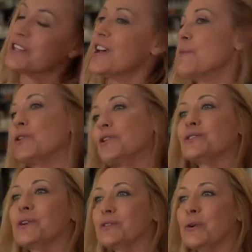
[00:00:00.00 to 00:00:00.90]
was a tom
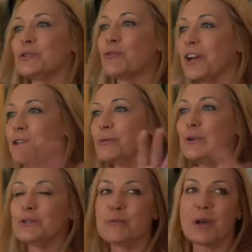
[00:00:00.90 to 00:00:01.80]
girl so i was always running in the
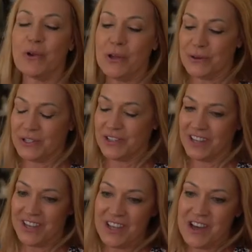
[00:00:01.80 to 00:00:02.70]
woods with my brothers and
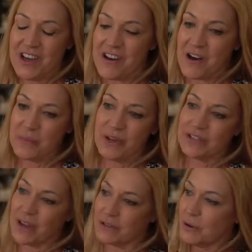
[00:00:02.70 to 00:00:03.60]
um,
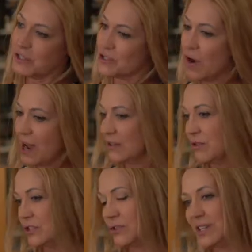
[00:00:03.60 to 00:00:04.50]
but so i was always drawing
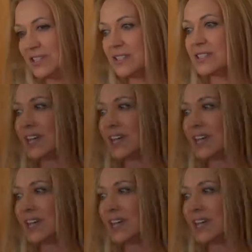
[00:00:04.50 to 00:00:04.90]
those trees in the